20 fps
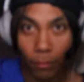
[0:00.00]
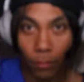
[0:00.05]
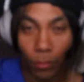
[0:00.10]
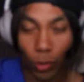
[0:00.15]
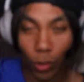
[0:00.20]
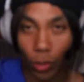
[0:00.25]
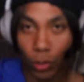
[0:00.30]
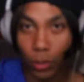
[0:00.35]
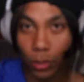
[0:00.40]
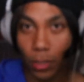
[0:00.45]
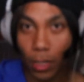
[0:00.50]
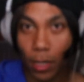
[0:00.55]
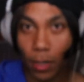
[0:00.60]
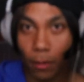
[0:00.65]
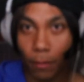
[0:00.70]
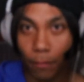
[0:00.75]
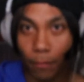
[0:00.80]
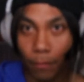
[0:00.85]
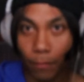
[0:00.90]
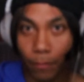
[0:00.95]
Do you
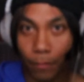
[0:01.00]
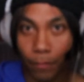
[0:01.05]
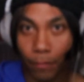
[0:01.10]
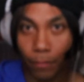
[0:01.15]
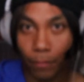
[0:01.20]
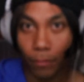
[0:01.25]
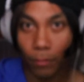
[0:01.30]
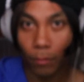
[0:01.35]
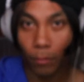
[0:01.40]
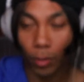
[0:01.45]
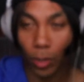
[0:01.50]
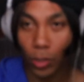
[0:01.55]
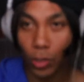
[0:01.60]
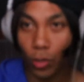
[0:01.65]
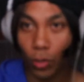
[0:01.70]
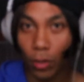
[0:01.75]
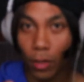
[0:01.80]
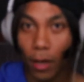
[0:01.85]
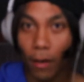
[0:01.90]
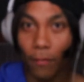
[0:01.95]
understand? Because
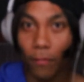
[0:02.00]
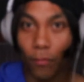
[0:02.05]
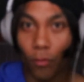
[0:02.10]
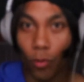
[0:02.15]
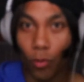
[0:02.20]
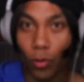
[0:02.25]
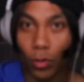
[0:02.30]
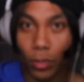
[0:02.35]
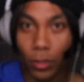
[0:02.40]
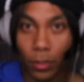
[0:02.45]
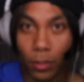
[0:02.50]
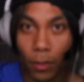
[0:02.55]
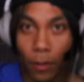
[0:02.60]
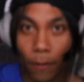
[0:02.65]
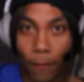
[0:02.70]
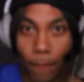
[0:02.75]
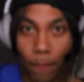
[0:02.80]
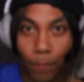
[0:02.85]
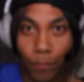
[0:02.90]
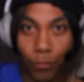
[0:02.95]
your life force
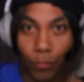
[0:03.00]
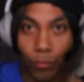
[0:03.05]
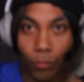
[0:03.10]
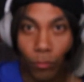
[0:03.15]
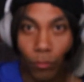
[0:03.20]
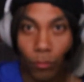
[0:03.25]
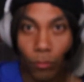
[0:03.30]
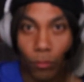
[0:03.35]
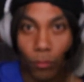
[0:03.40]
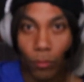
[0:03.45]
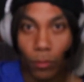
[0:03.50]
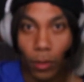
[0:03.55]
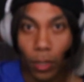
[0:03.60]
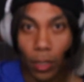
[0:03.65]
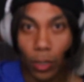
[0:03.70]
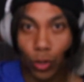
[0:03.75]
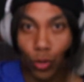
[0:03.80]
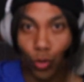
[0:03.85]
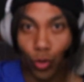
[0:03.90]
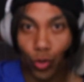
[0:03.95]

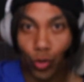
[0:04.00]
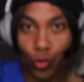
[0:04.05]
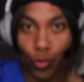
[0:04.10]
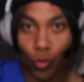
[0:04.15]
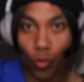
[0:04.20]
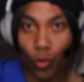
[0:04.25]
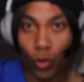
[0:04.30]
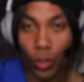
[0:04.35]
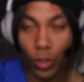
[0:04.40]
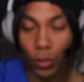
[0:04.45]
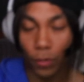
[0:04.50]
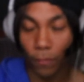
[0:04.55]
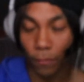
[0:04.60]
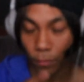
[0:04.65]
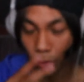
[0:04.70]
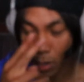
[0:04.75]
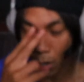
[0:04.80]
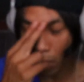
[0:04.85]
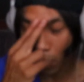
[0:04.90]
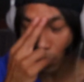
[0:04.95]
is your source of
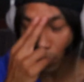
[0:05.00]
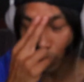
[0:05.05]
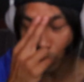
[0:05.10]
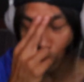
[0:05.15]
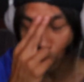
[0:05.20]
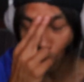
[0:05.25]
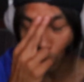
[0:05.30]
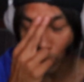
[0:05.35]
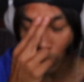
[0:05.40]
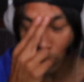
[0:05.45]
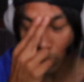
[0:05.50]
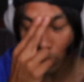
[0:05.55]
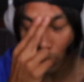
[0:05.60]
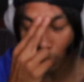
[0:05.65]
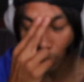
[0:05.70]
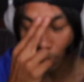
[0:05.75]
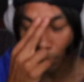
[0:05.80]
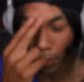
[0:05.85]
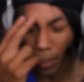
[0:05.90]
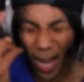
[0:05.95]
knowledge,
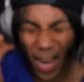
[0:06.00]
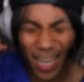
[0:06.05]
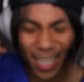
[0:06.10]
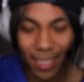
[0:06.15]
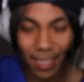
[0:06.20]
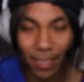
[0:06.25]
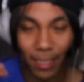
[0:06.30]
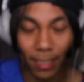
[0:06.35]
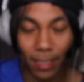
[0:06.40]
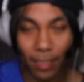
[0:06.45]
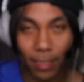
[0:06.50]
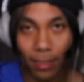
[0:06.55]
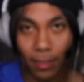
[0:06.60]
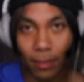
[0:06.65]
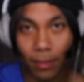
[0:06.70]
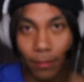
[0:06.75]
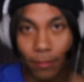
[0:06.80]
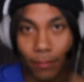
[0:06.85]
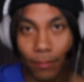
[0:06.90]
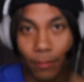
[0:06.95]
wisdom,
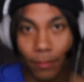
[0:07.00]
guidance.